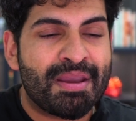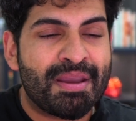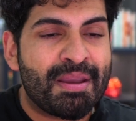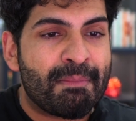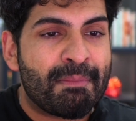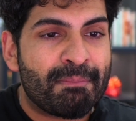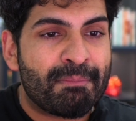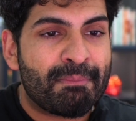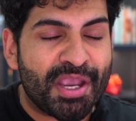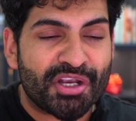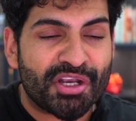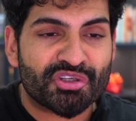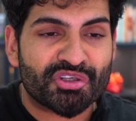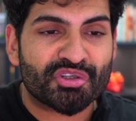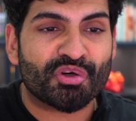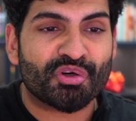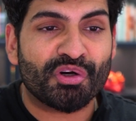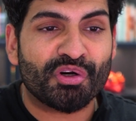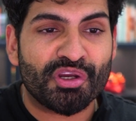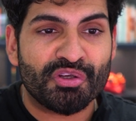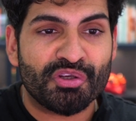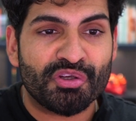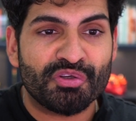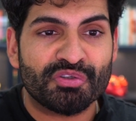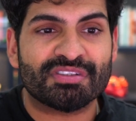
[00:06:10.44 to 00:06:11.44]
Make sure
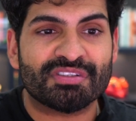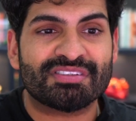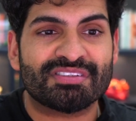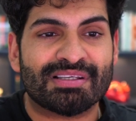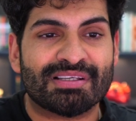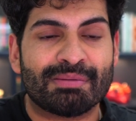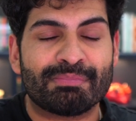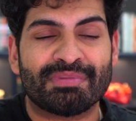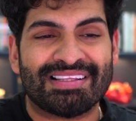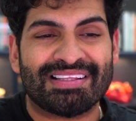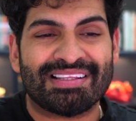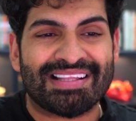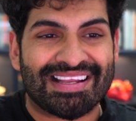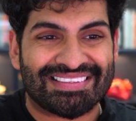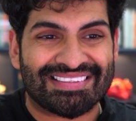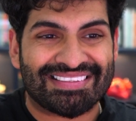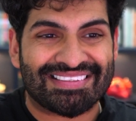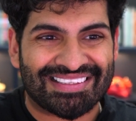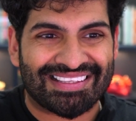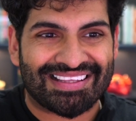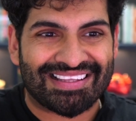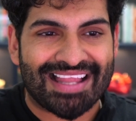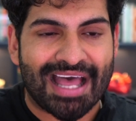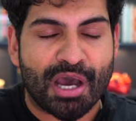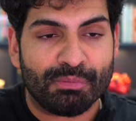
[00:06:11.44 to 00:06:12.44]
you're using something that is
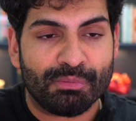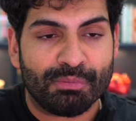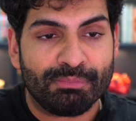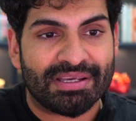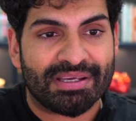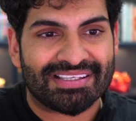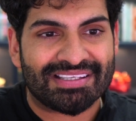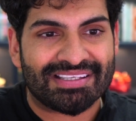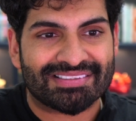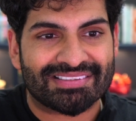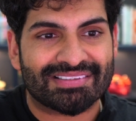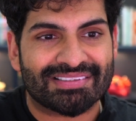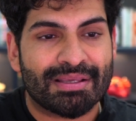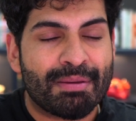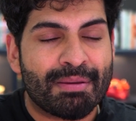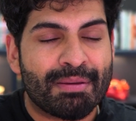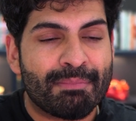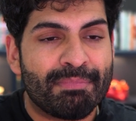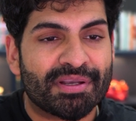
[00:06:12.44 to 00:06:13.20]
cloud-based,